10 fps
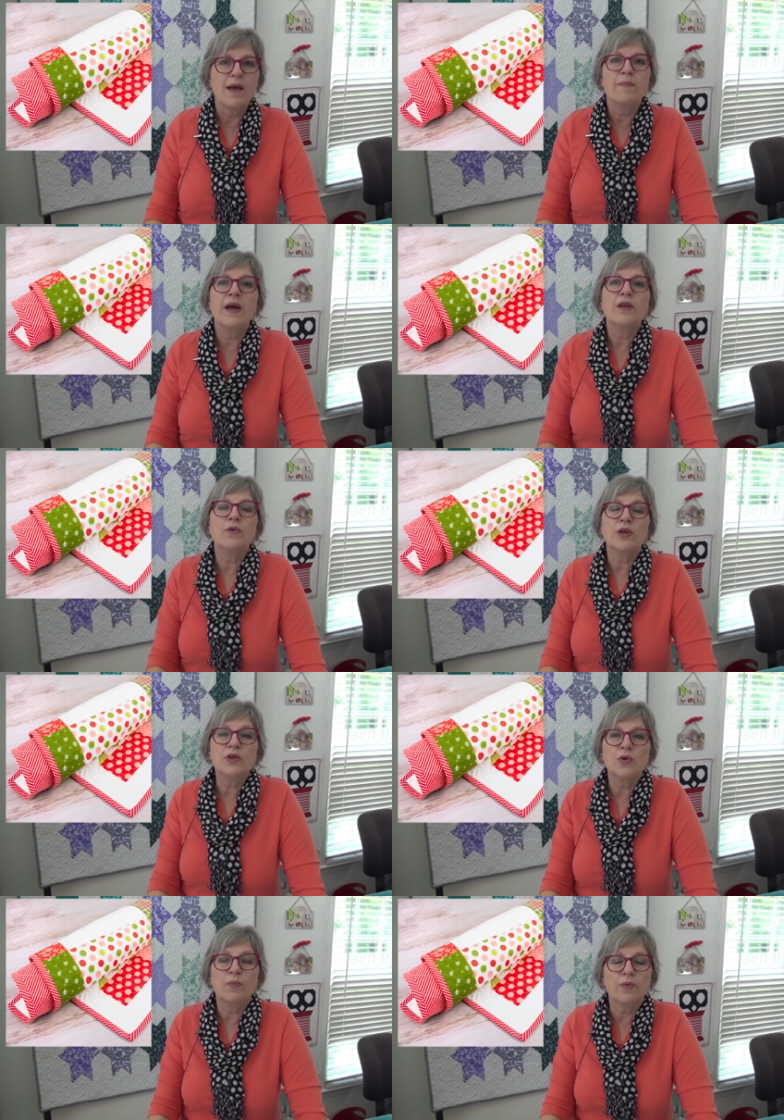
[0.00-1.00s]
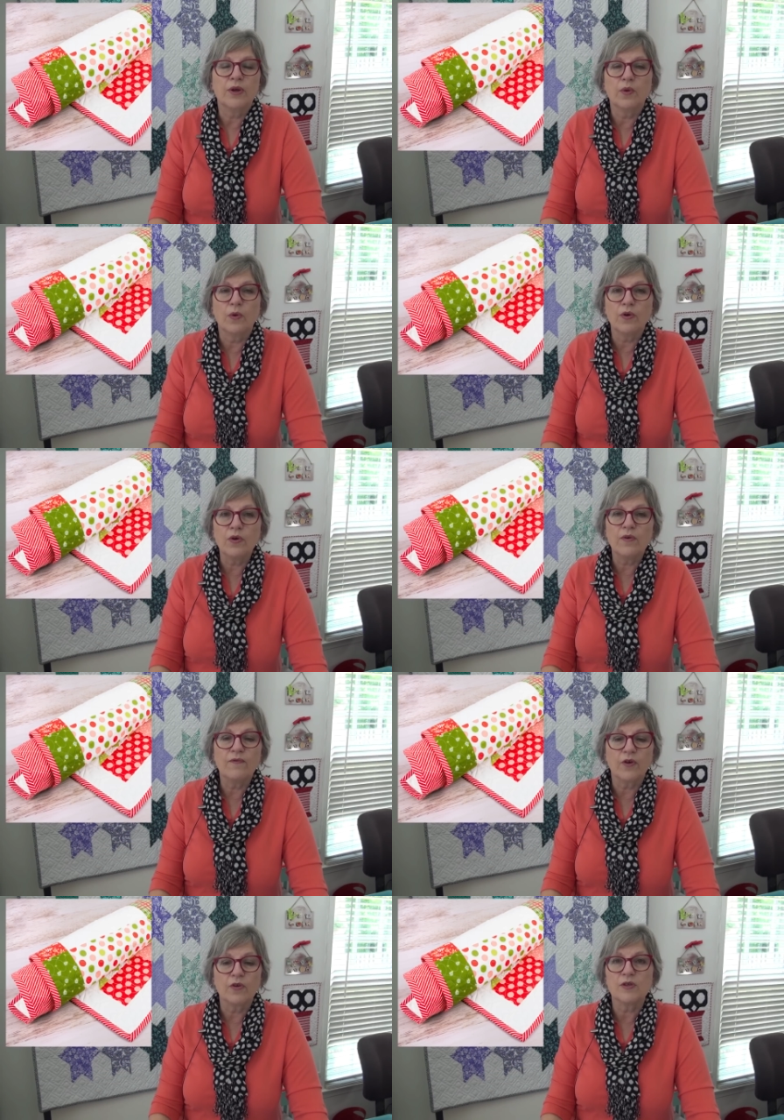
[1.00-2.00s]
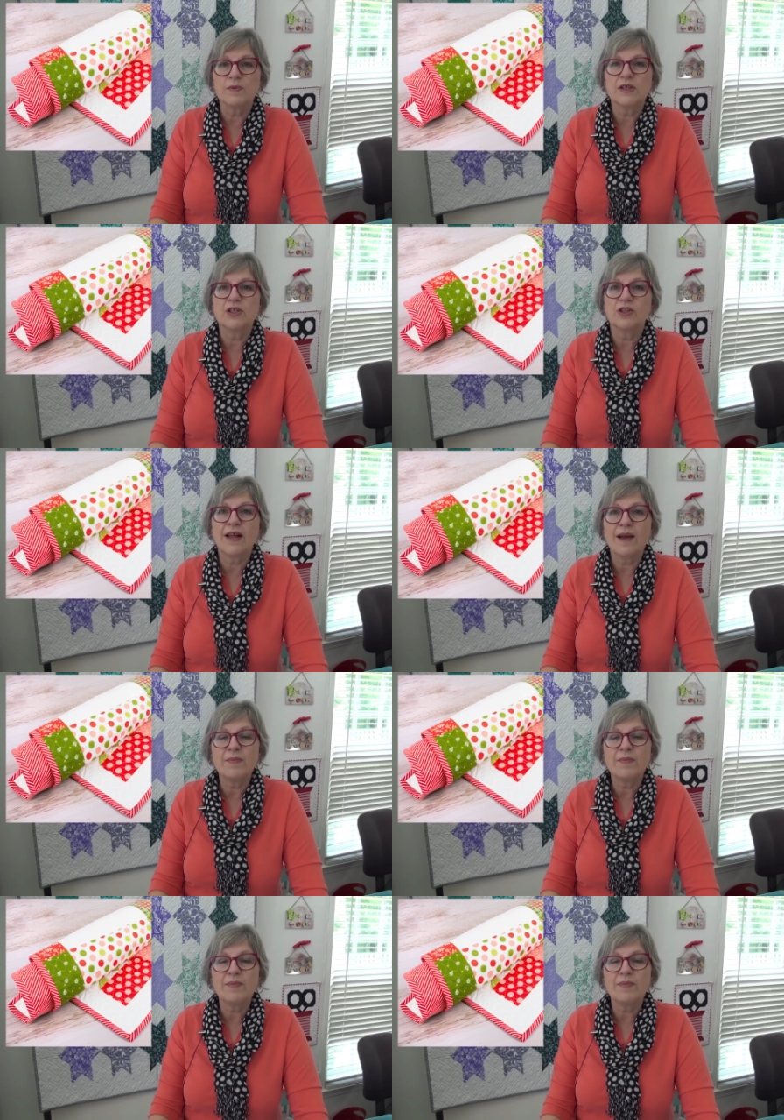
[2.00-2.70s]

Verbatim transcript: but you could do a pre-order for Christmas in July,